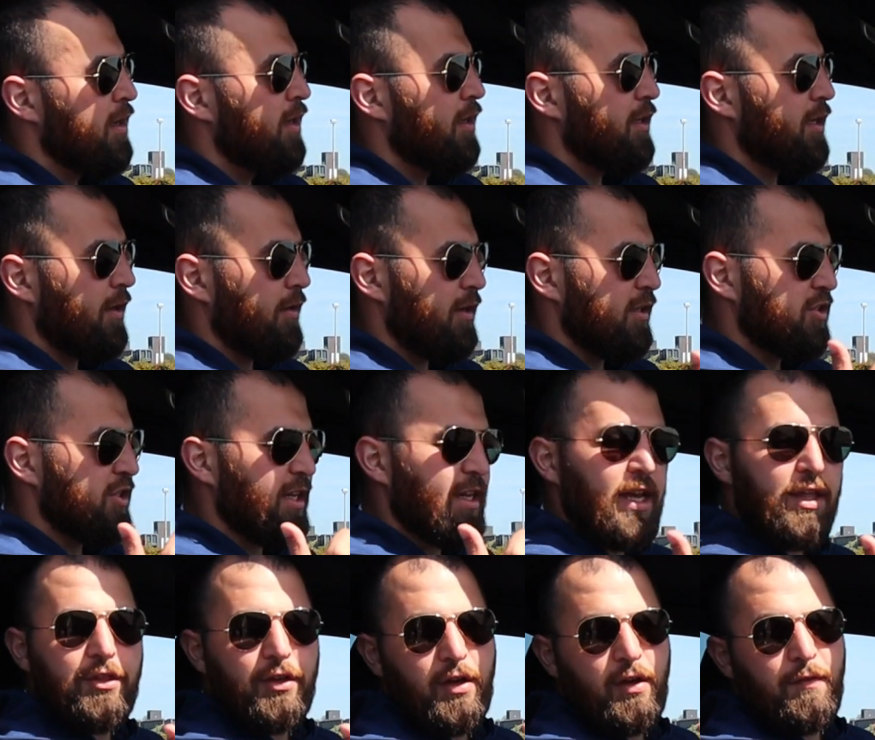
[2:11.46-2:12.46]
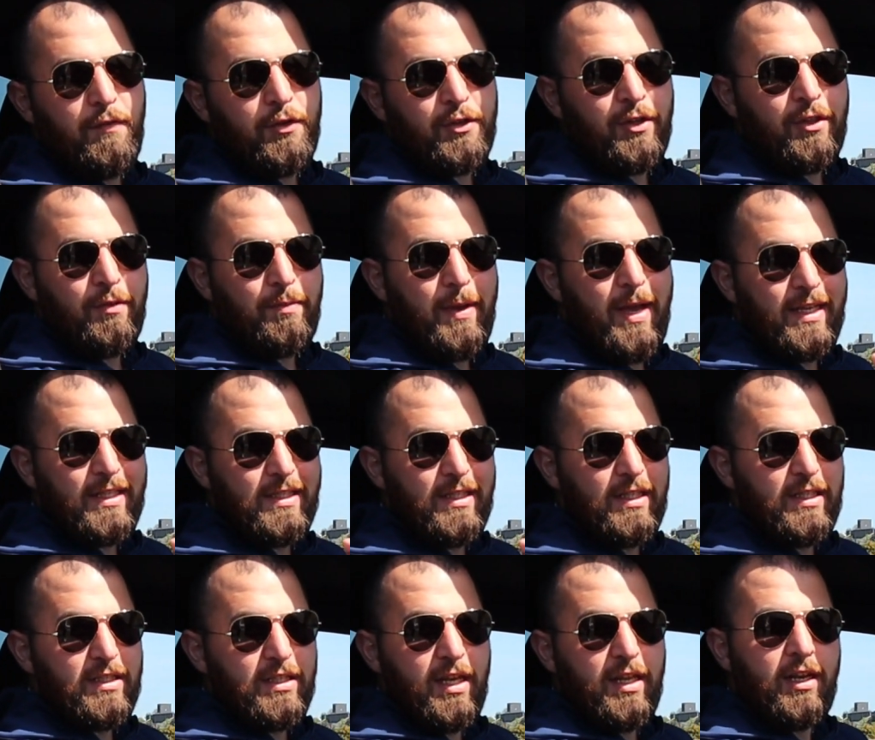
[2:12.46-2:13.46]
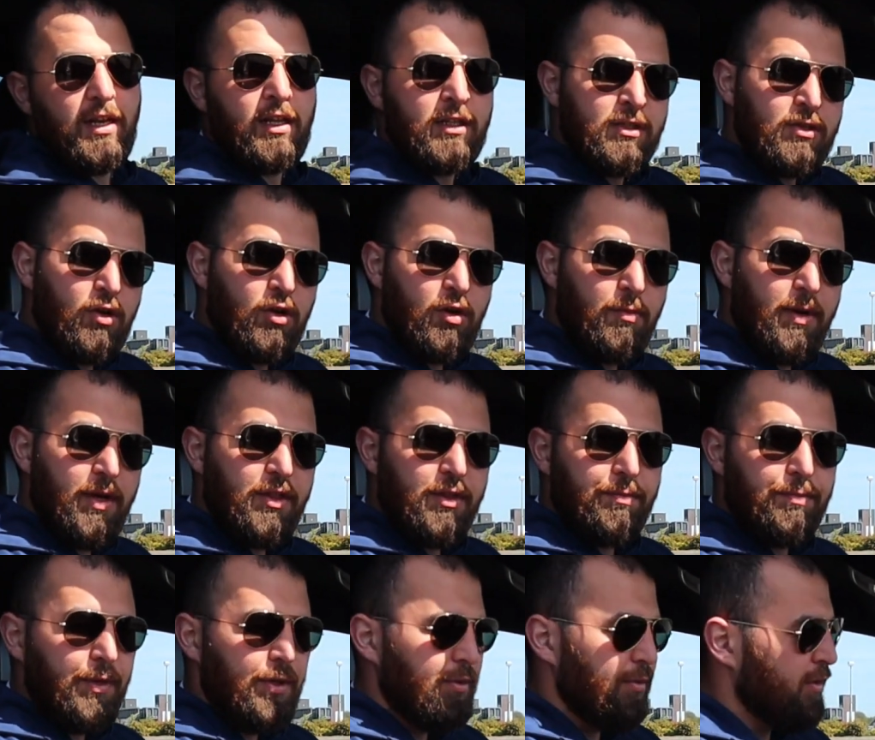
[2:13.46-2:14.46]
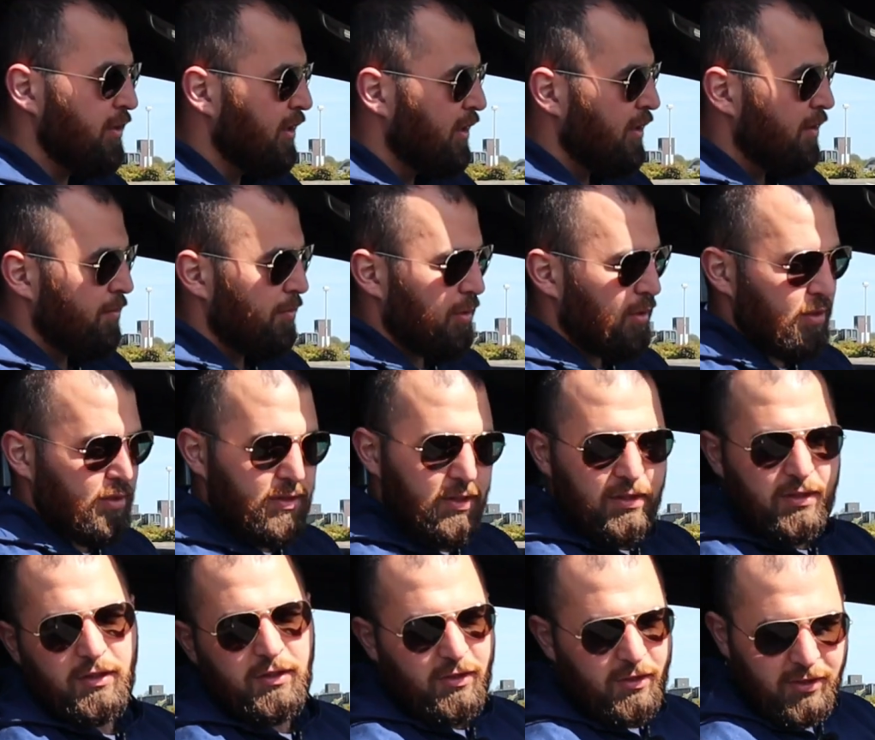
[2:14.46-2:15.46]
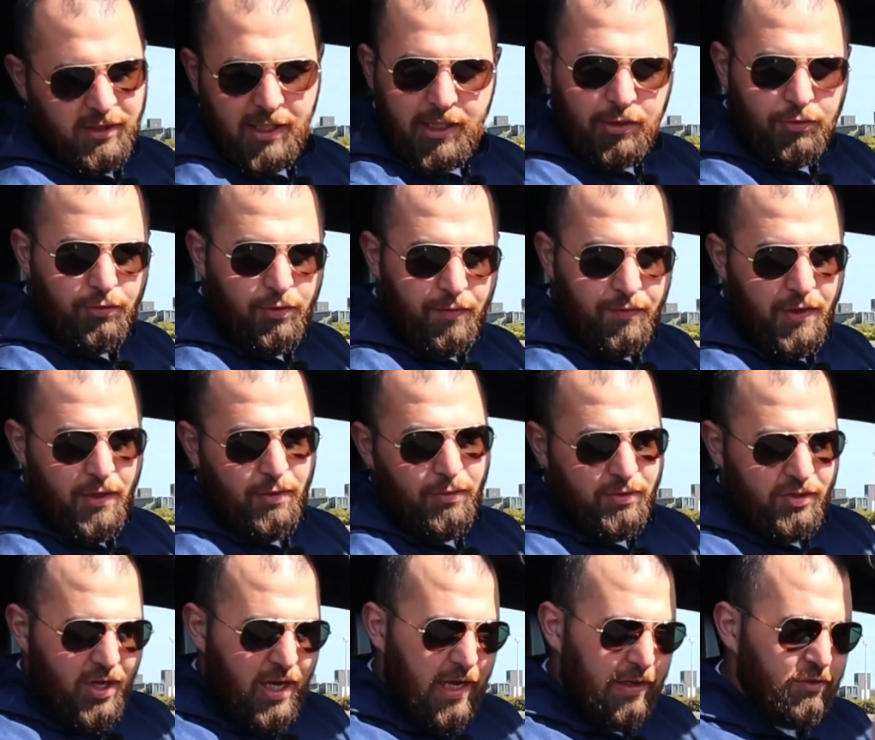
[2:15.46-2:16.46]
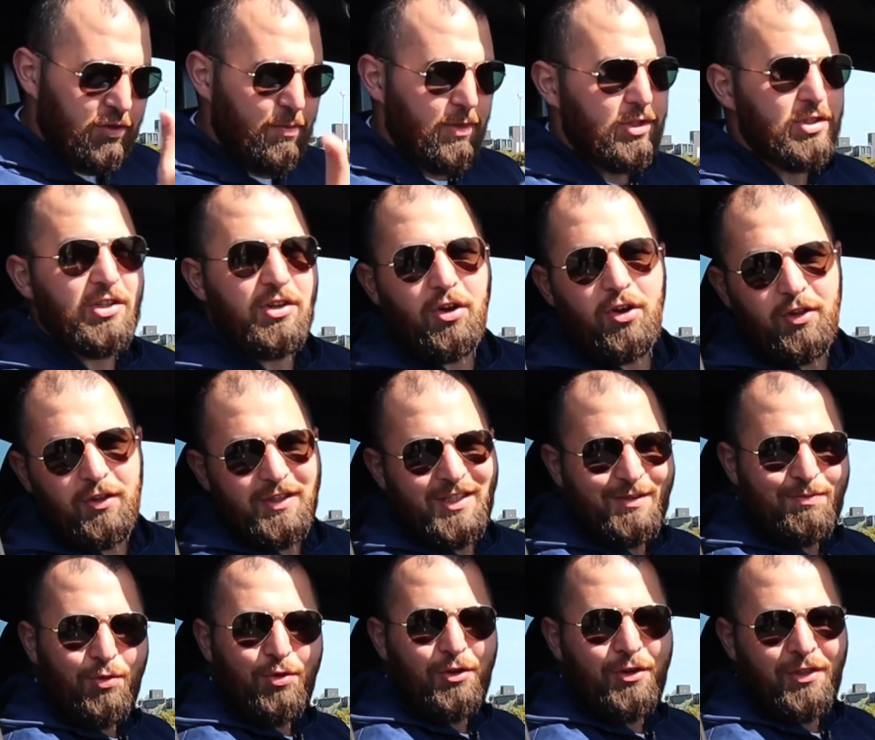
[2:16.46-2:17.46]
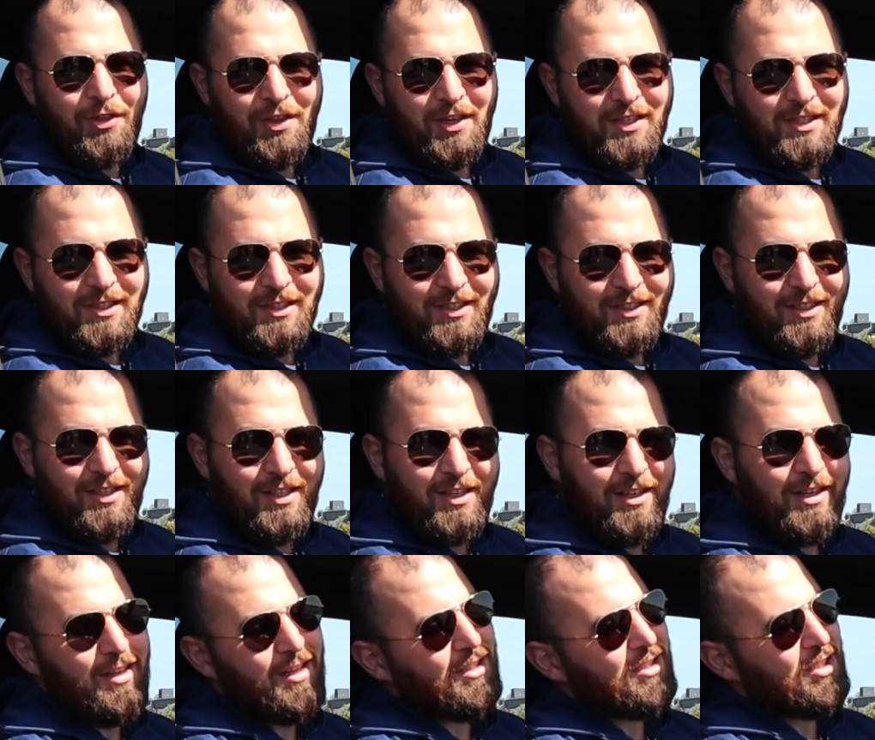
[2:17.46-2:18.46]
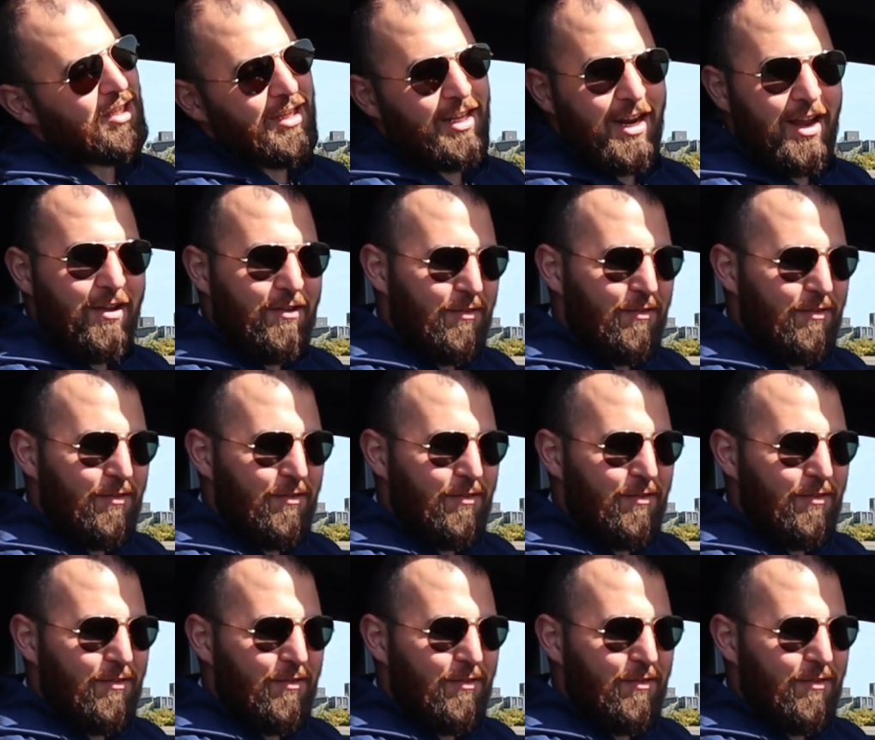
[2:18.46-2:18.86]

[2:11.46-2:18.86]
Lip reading: Now let's check out the comfort on the back seats and let's talk about the boot, because this is still a review, so I have to mention all these boring things. Let's check it out.